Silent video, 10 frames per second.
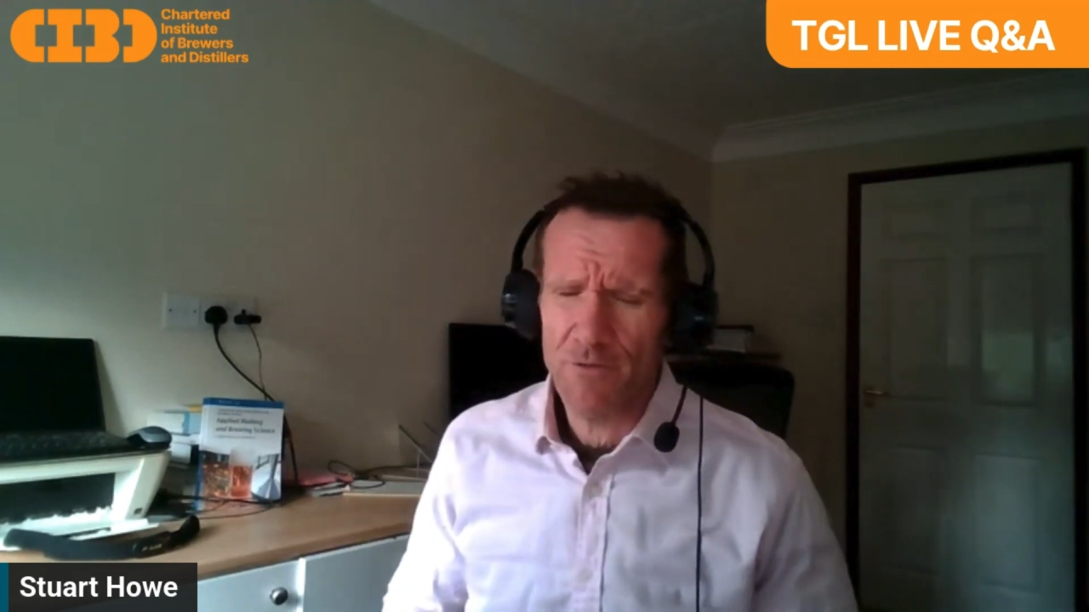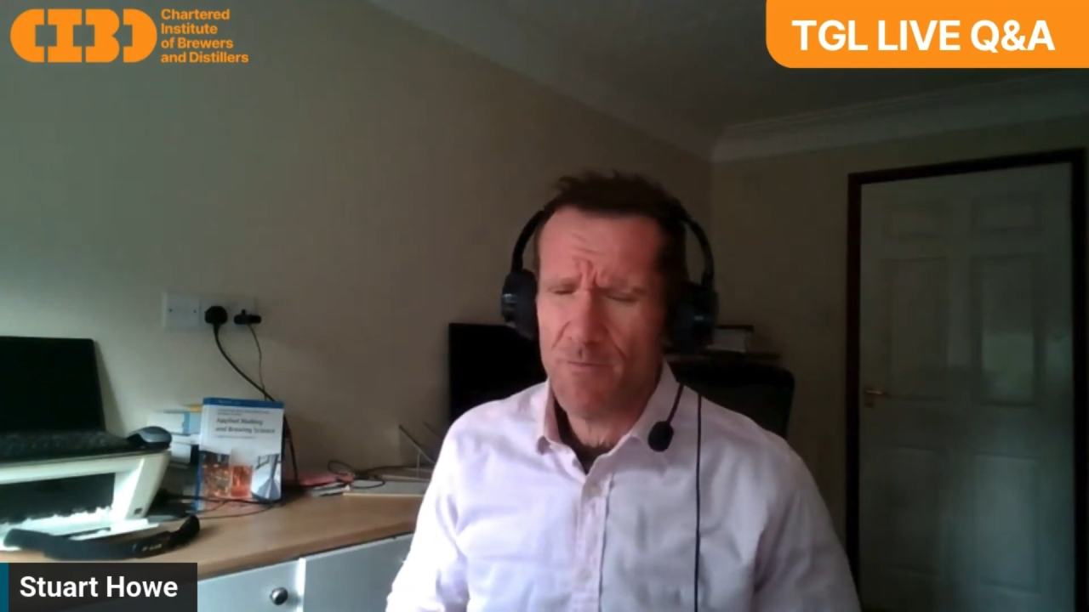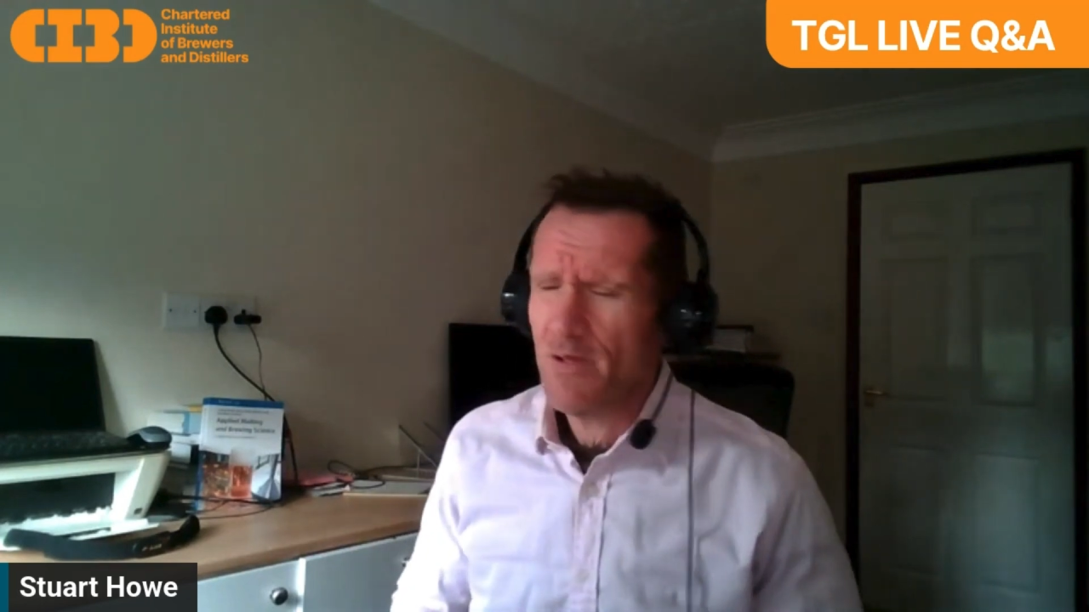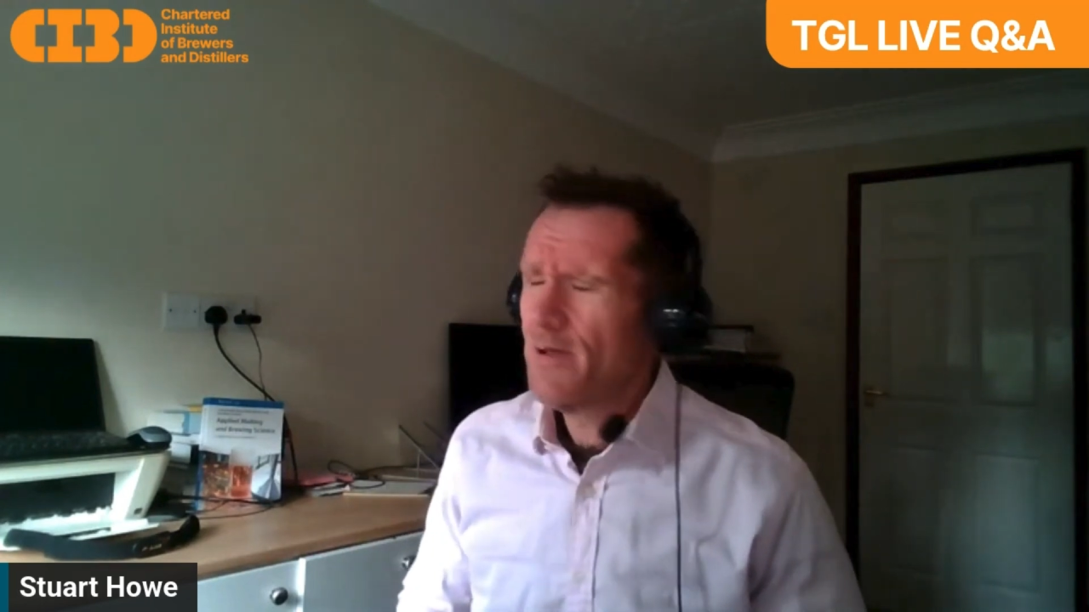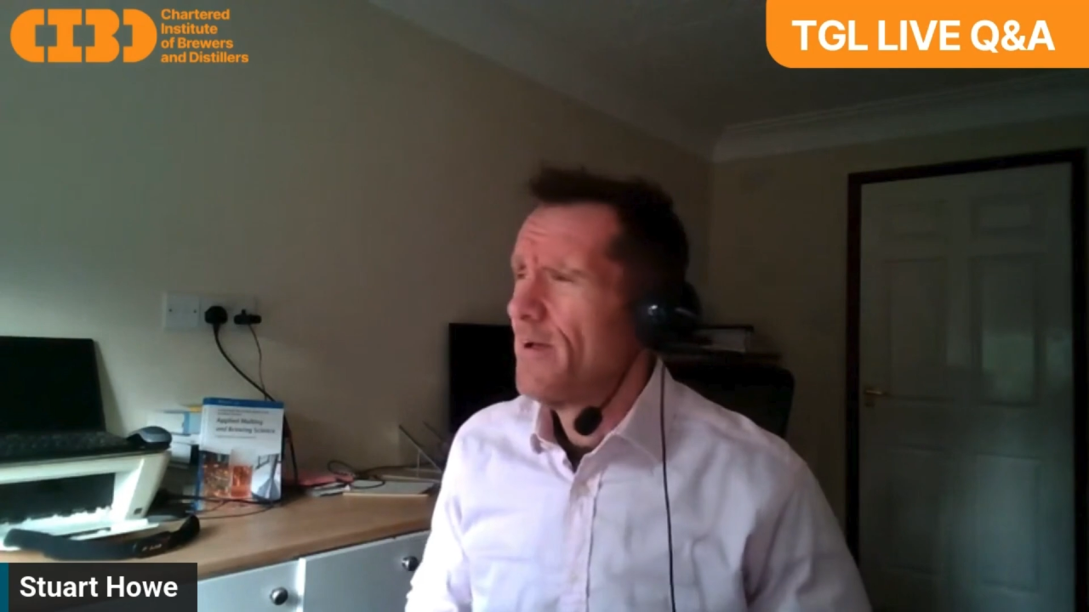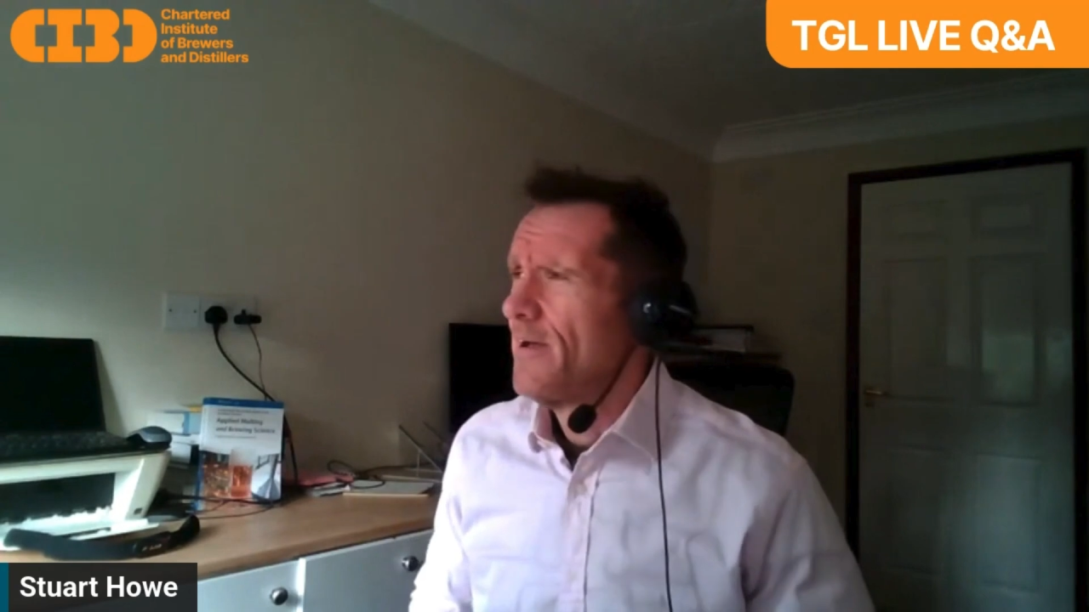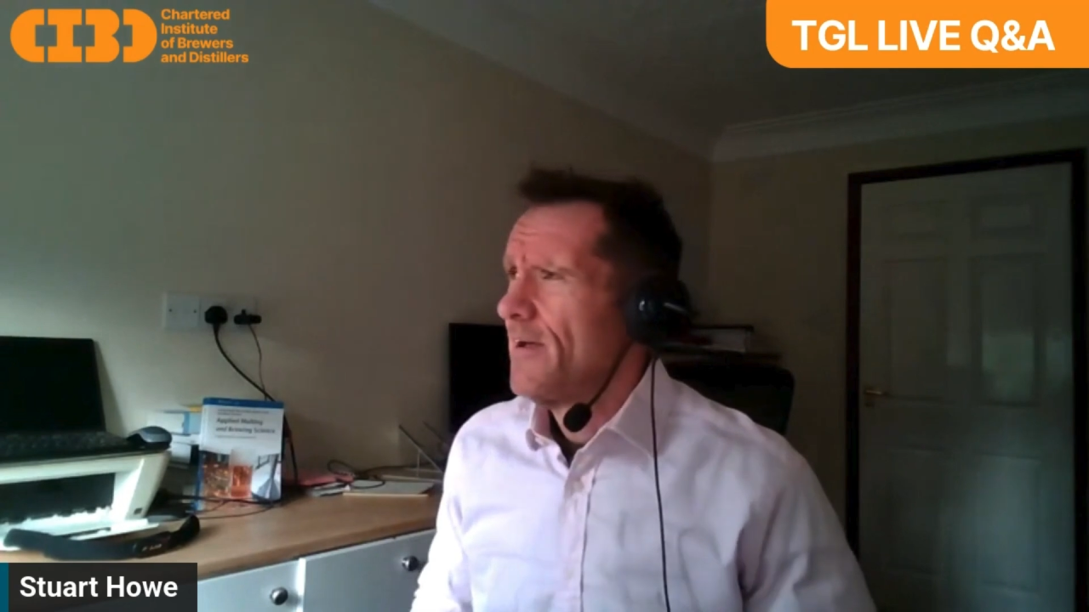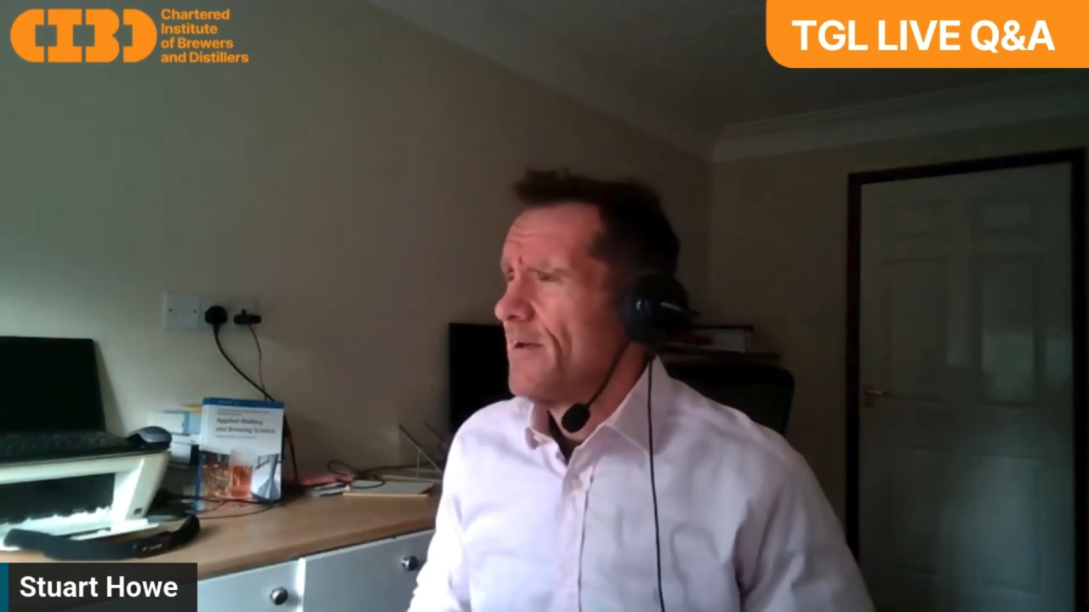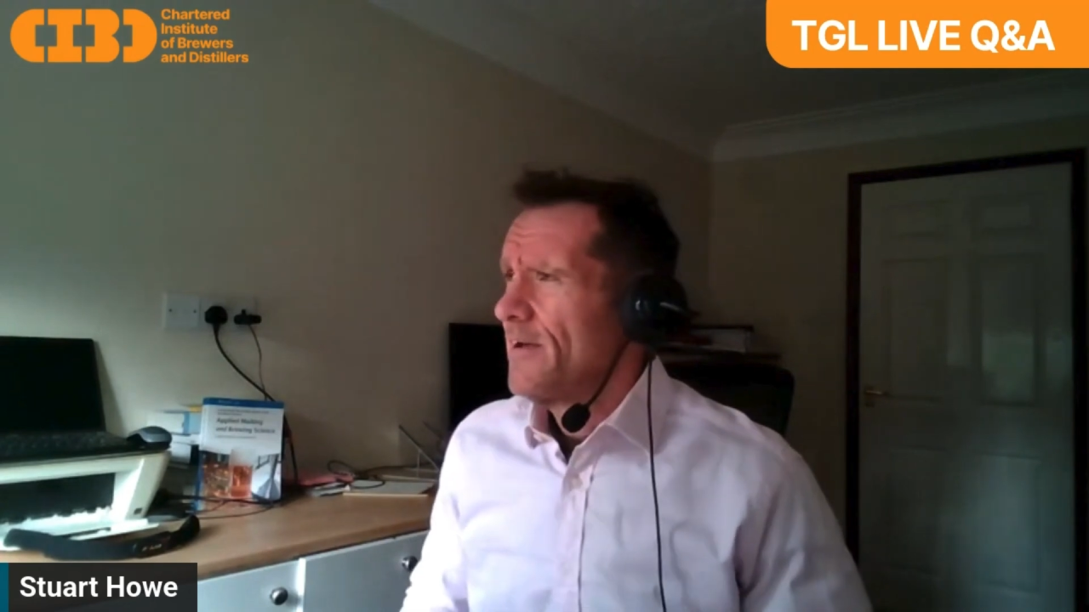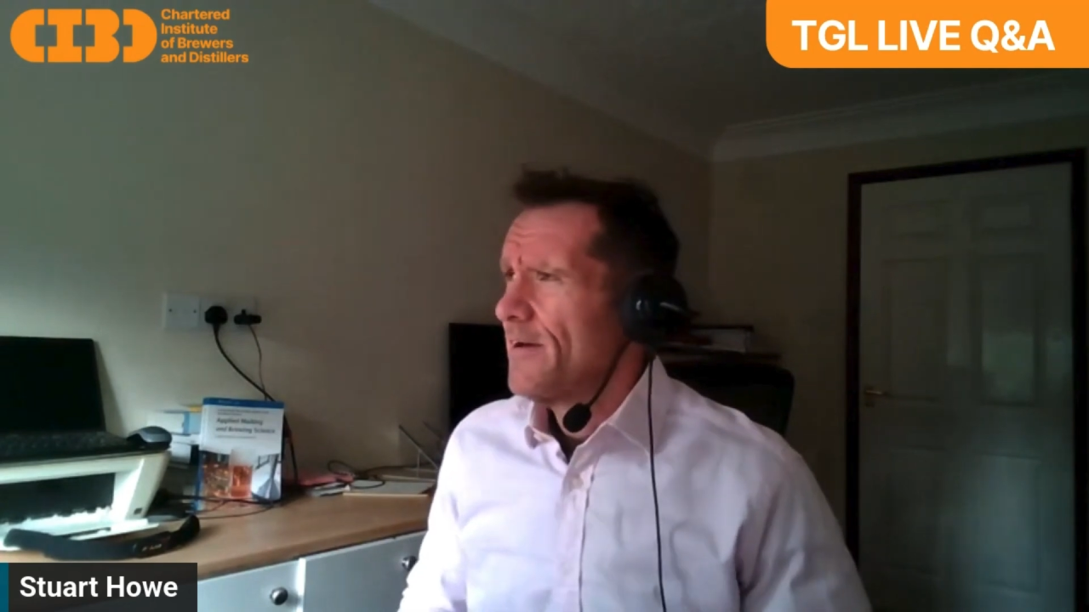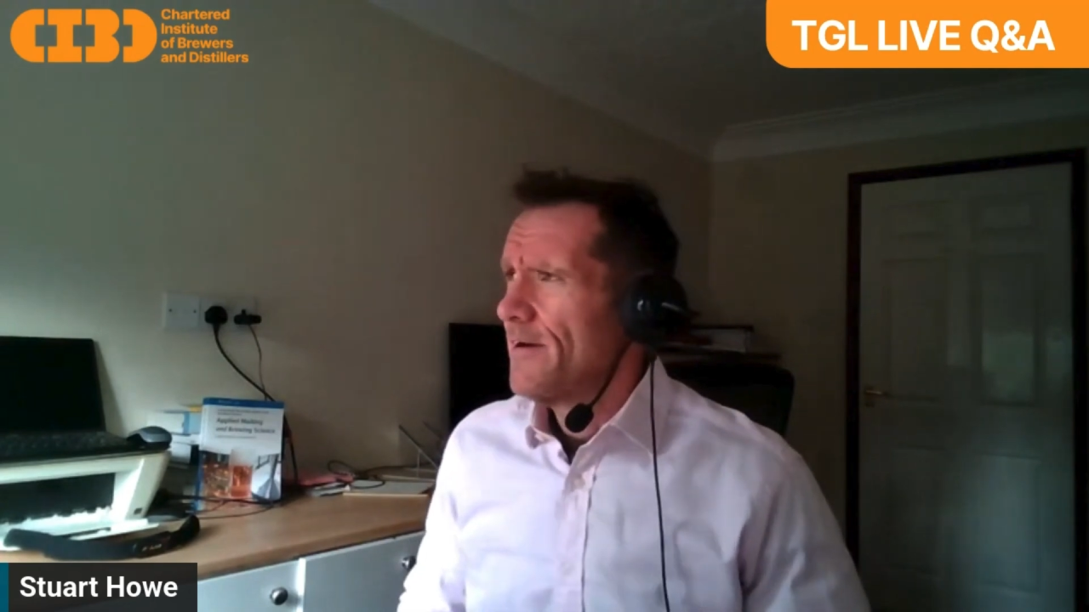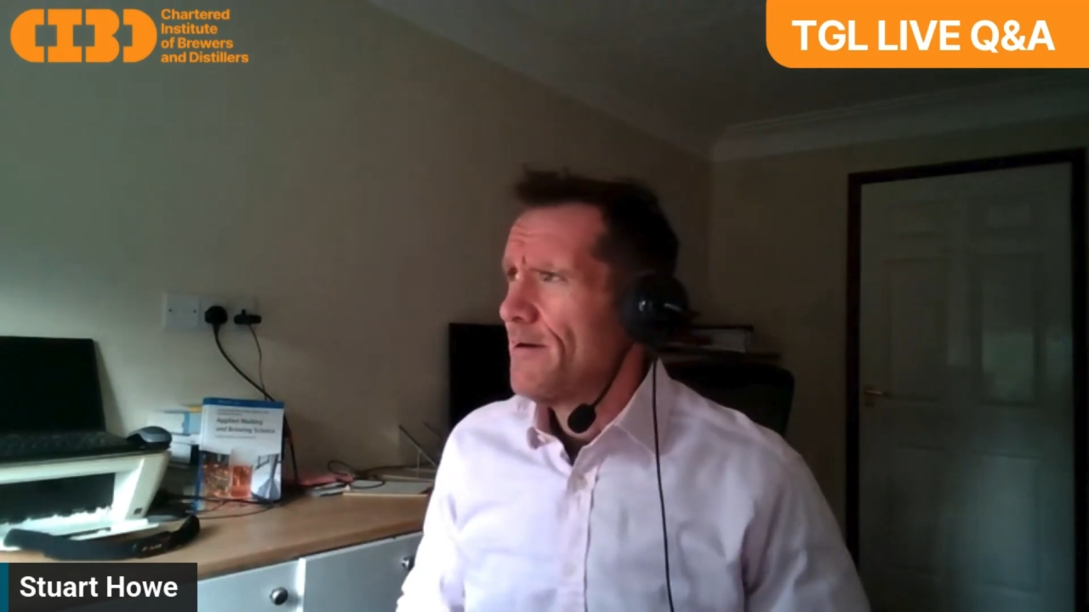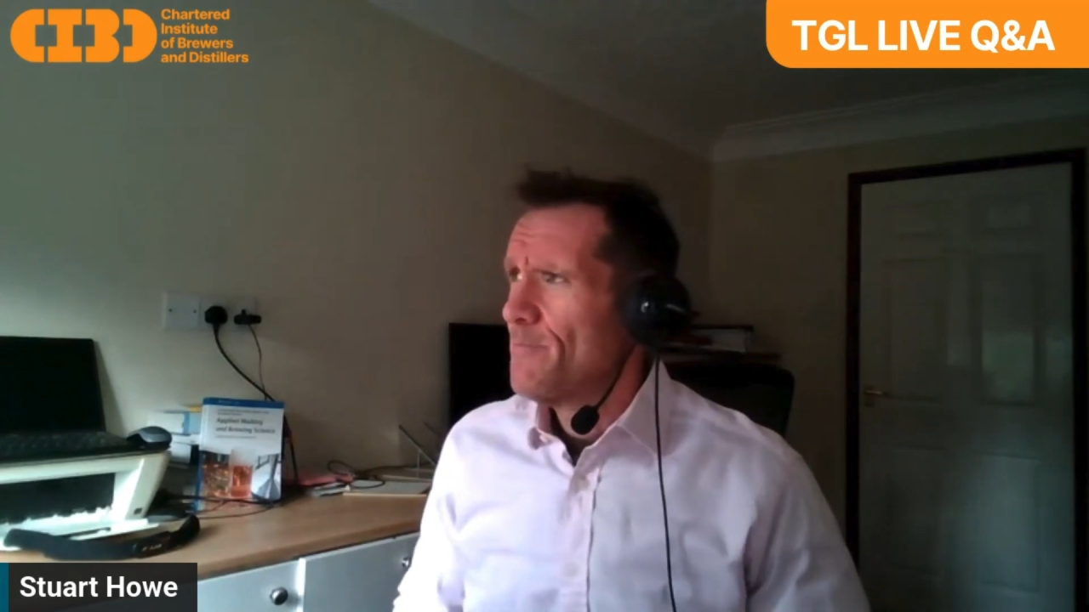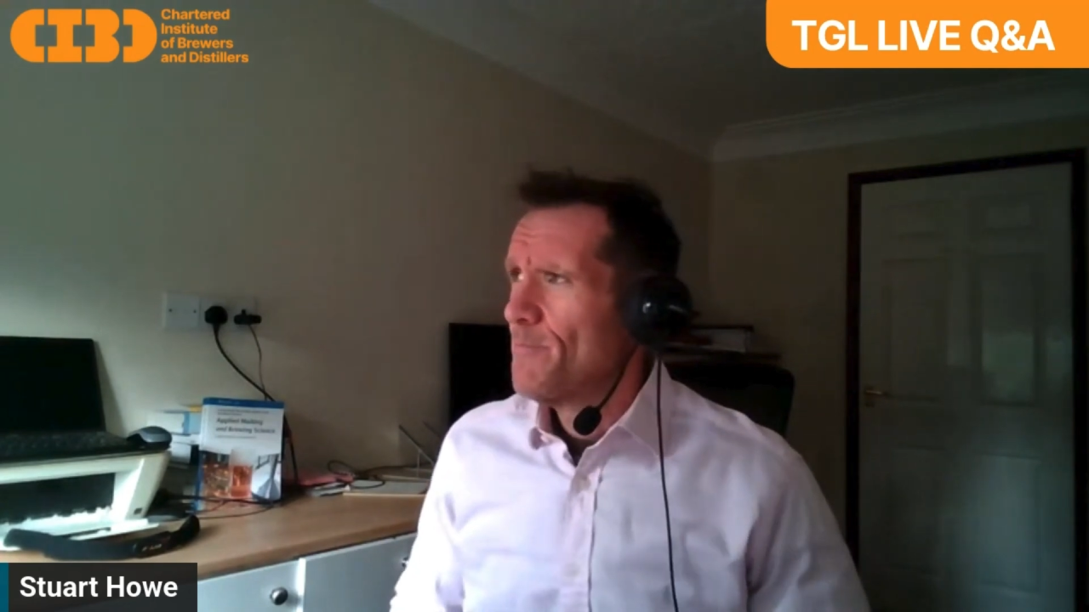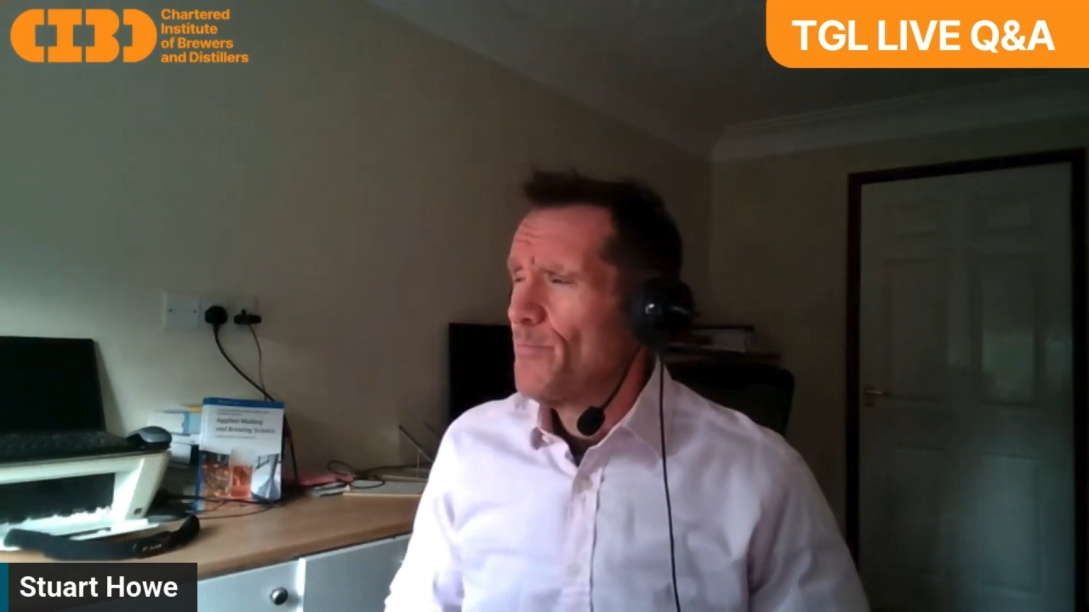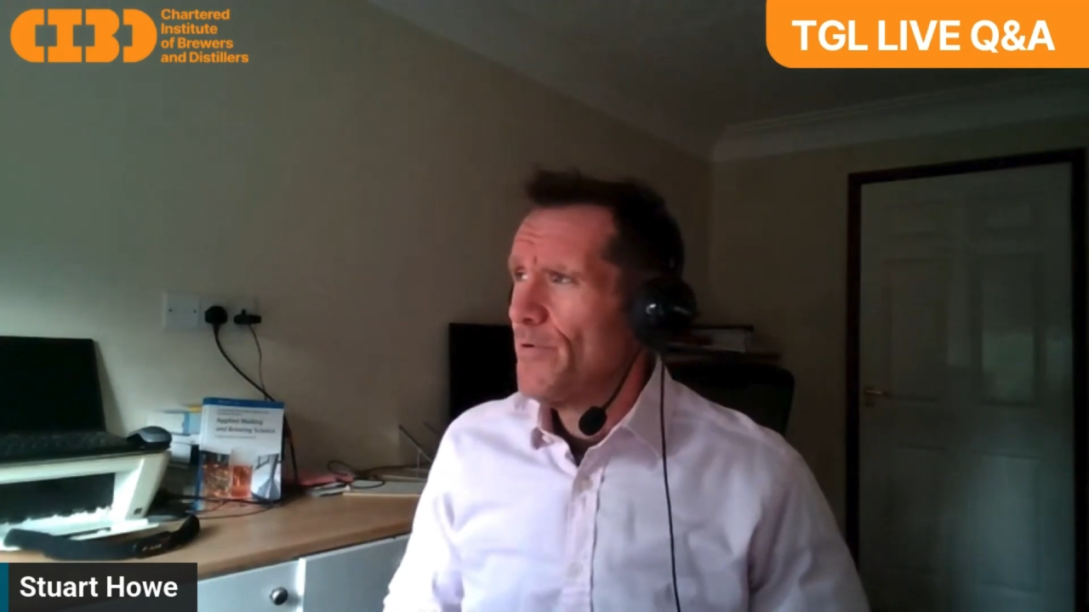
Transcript: them,